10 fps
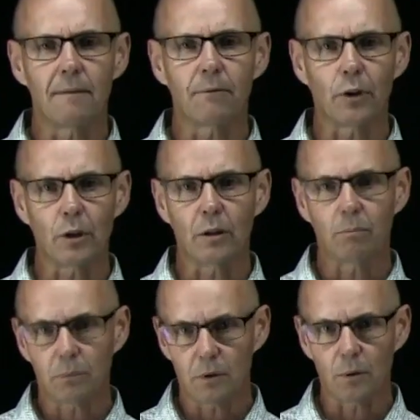for
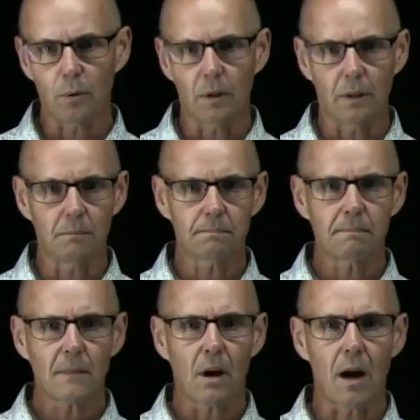you to
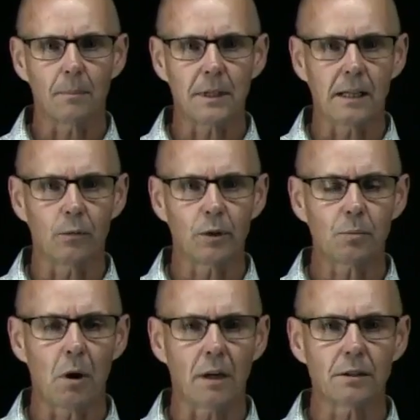opt in and
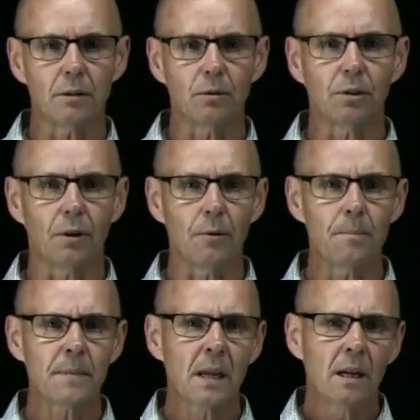respond to. So
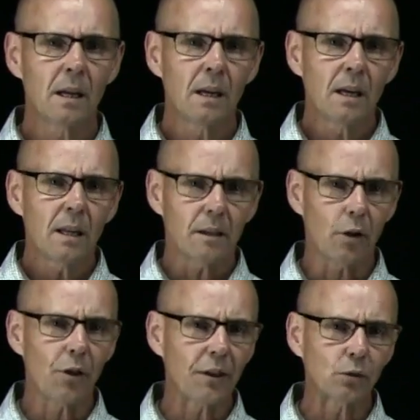the
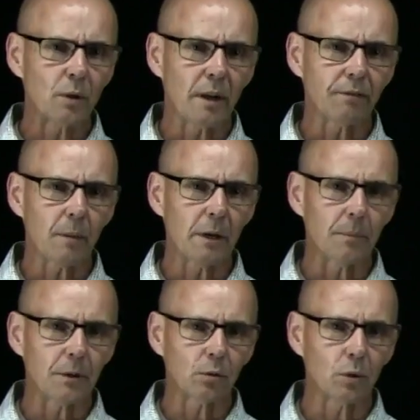other things we have coming
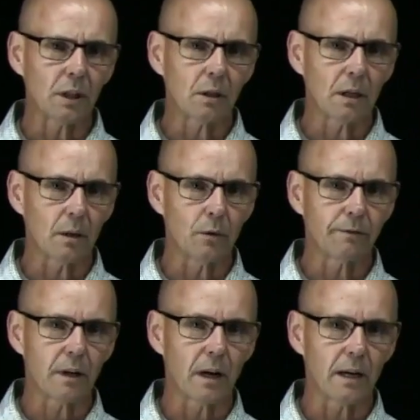up this week,
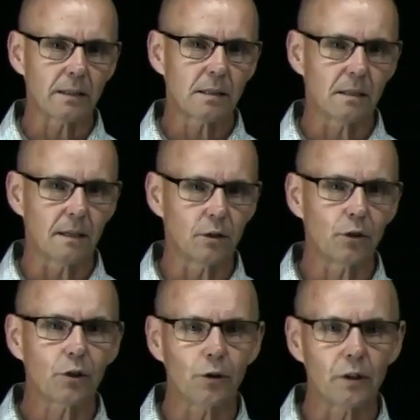we've got
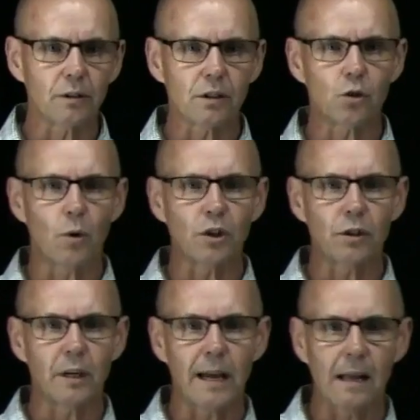your current
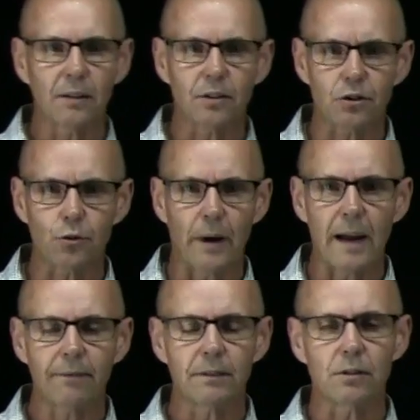situation analysis
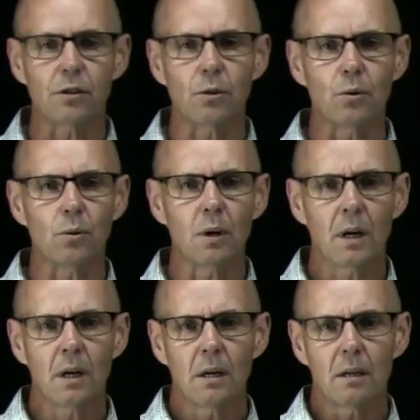draft is due
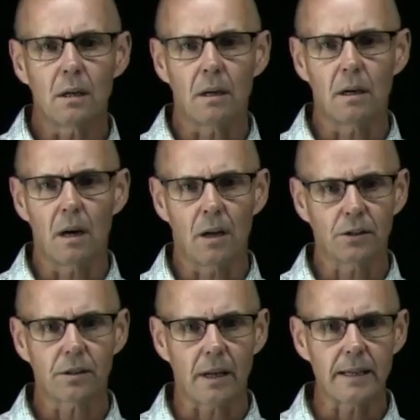
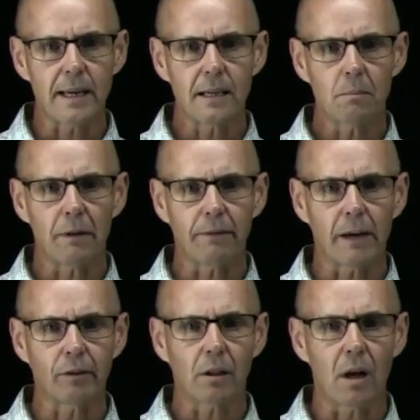on Sunday by
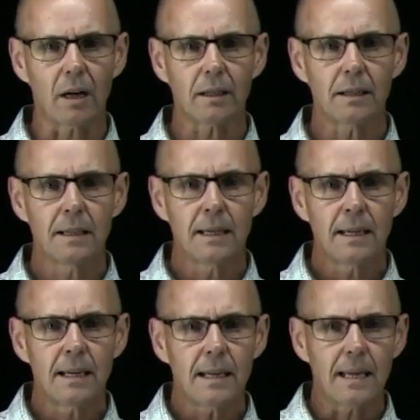5 o'clock.
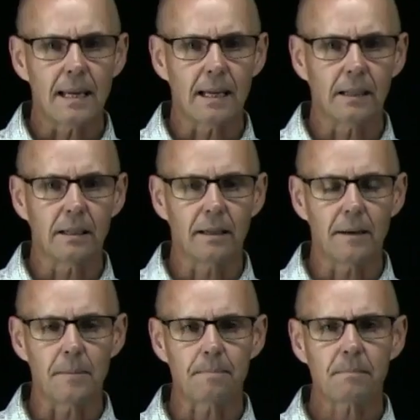And
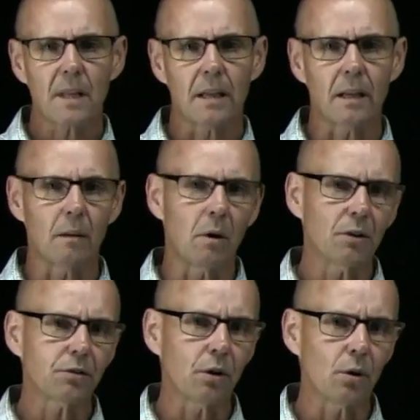then I'm
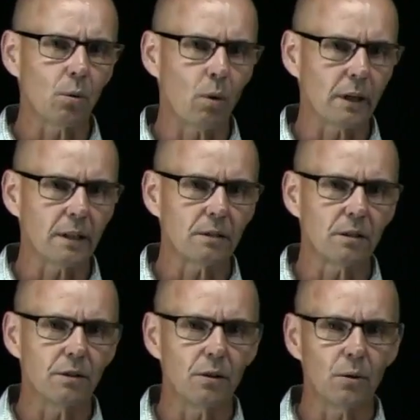also wanting
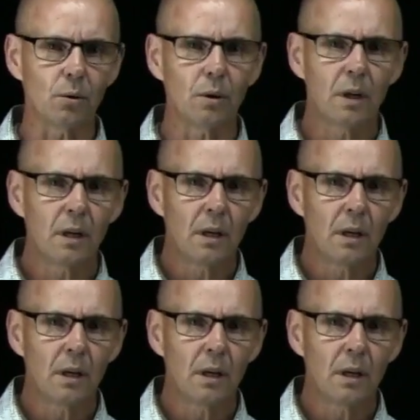to do